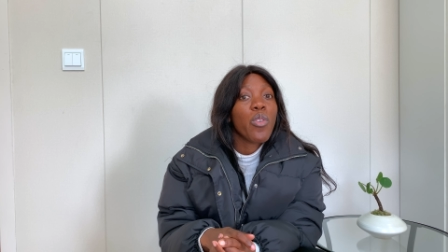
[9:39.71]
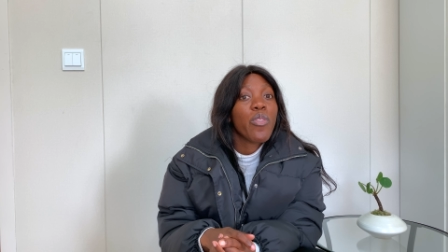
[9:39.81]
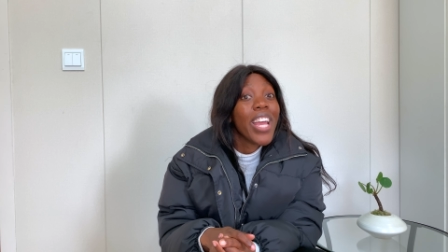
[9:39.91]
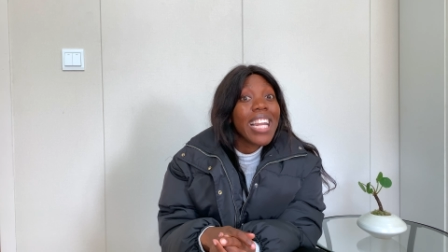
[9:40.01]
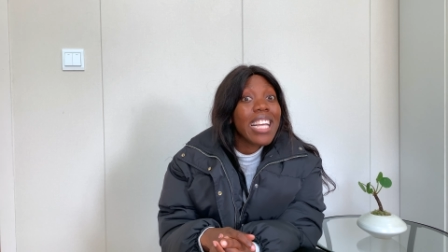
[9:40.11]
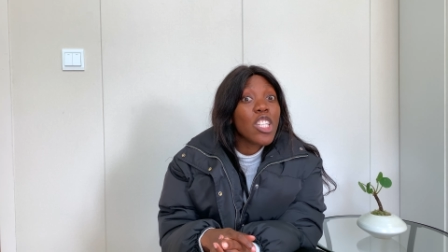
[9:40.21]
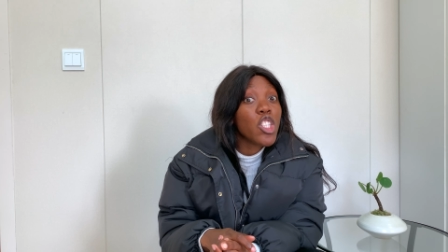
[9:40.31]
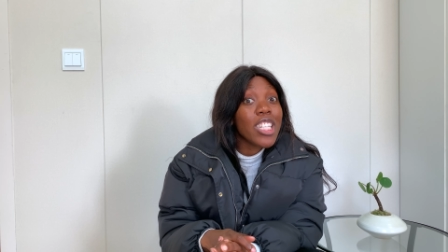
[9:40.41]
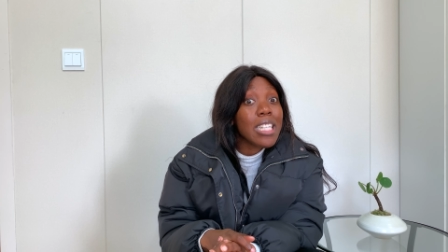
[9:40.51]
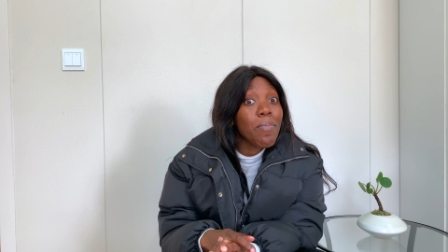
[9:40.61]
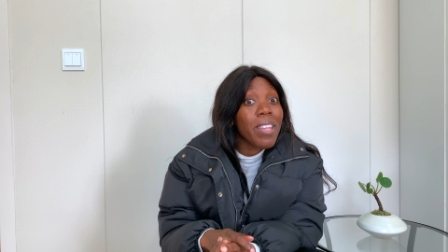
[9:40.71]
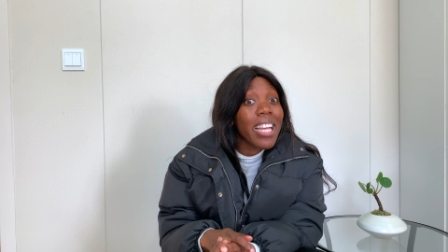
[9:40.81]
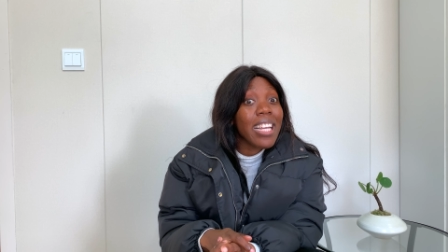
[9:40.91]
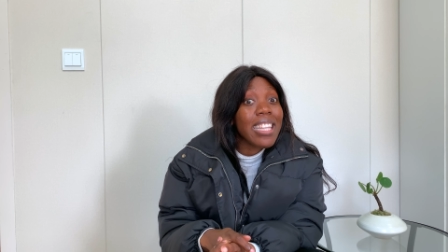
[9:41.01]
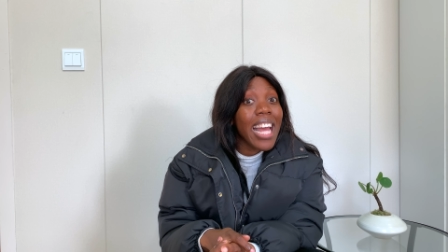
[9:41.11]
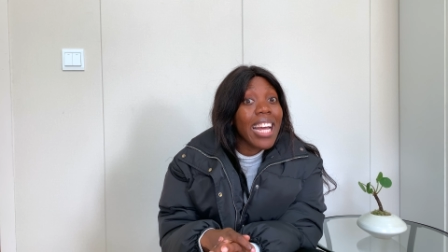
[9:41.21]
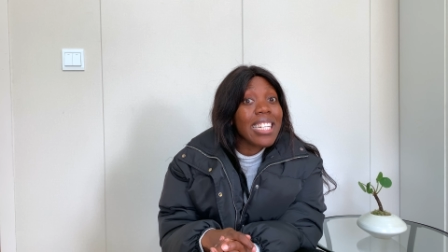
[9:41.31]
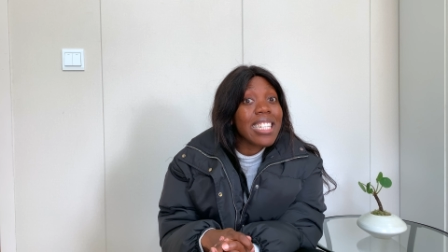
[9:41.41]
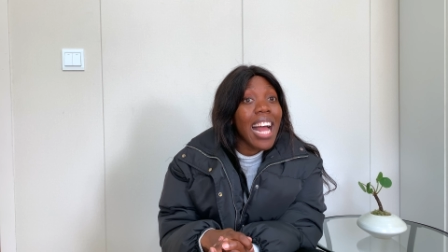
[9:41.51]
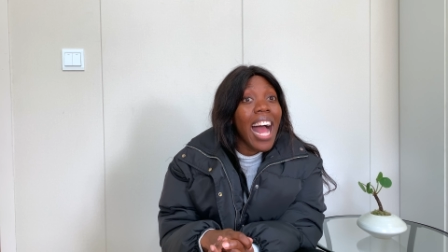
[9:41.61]
failing is not something
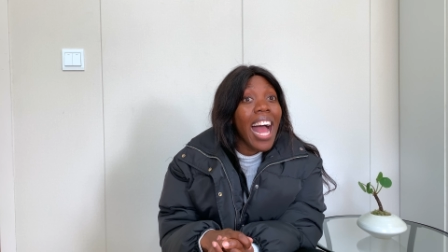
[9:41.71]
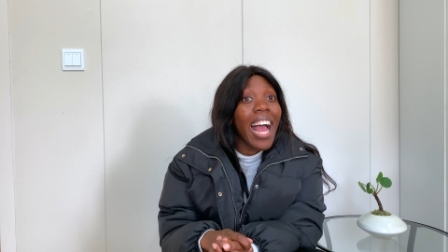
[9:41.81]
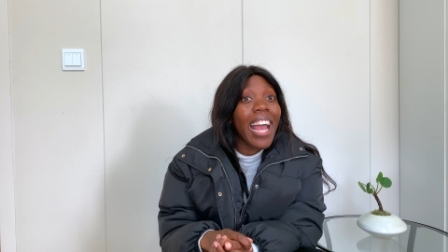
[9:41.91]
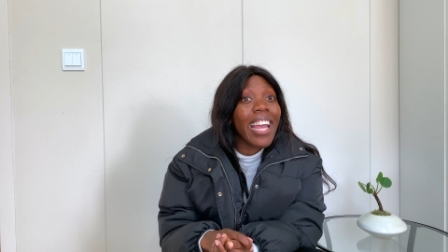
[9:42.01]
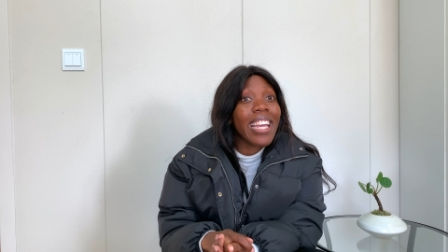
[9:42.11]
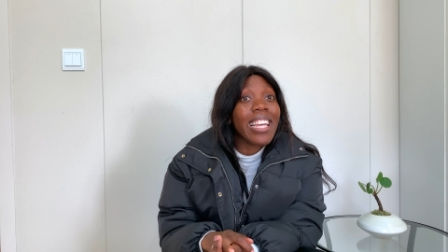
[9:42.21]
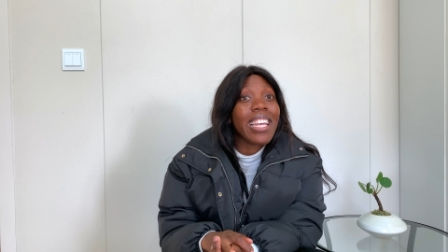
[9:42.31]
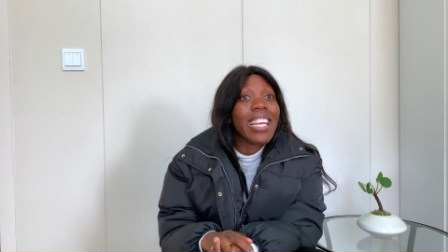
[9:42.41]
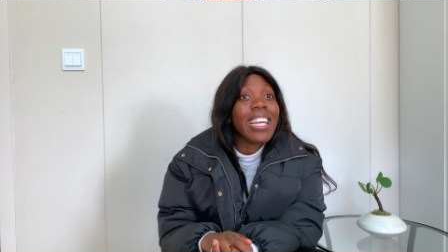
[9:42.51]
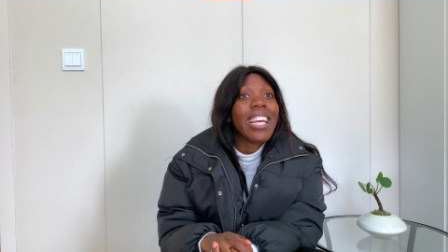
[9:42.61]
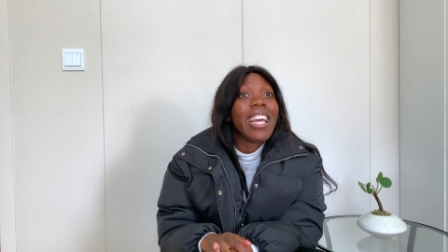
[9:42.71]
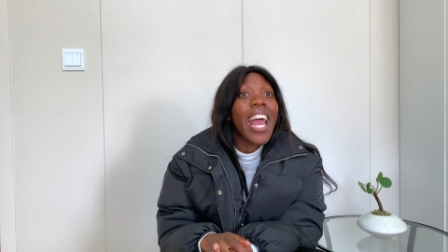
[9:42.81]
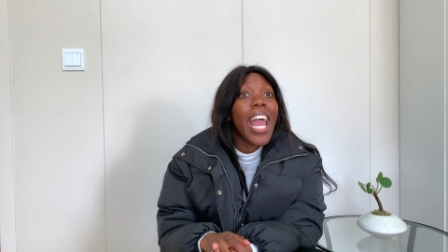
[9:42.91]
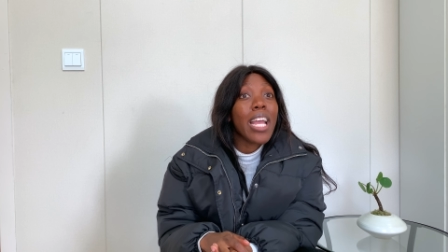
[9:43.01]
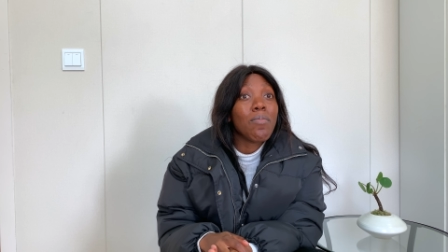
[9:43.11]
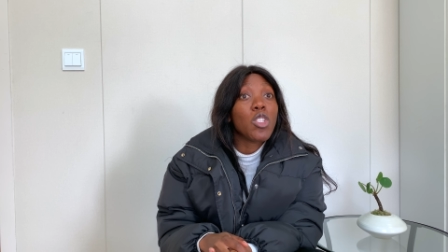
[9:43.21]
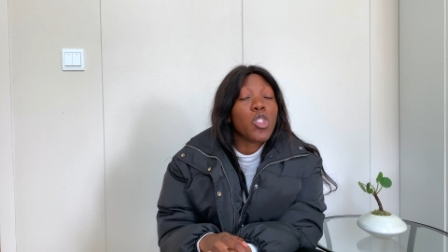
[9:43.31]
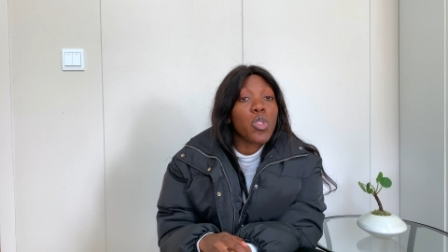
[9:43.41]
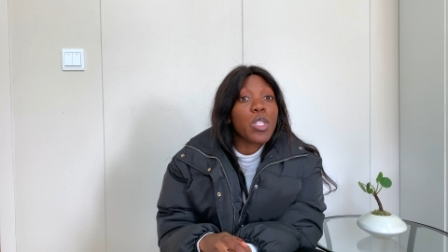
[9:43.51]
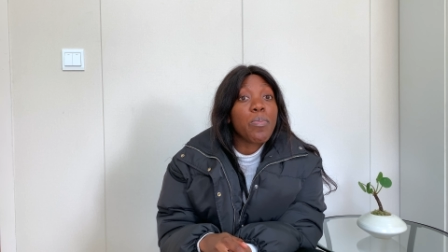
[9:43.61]
that I aim to
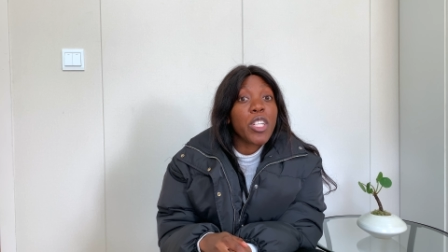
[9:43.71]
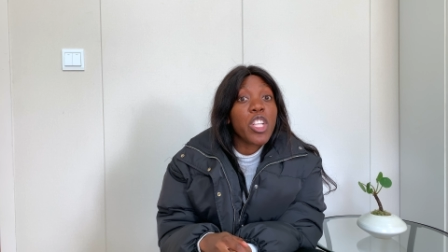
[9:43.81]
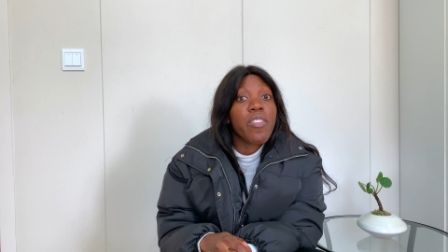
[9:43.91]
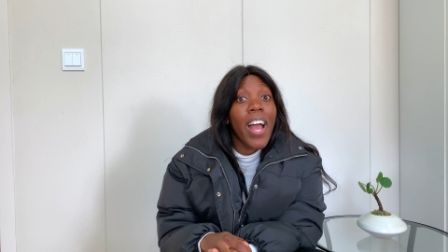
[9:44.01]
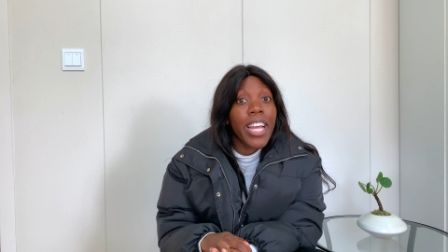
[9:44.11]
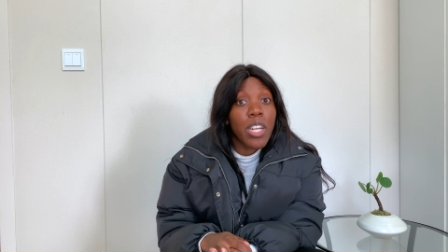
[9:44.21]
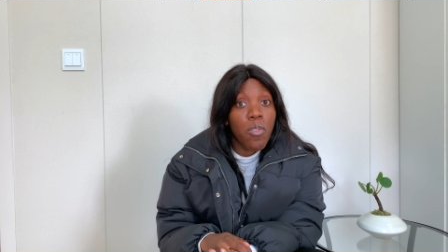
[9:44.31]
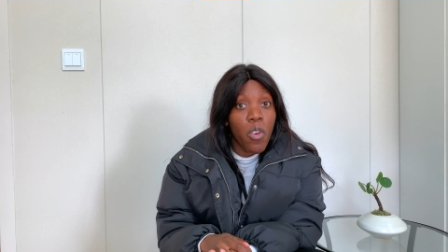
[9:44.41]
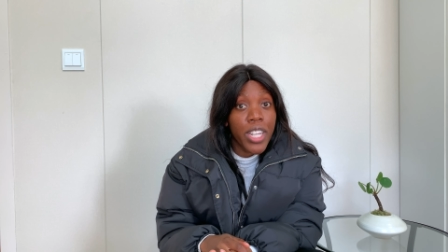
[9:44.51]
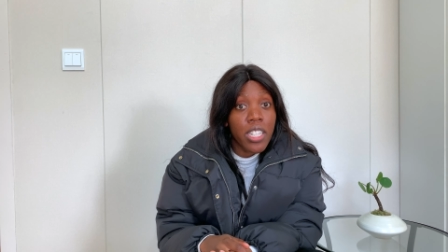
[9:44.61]
do, especially if I can avoid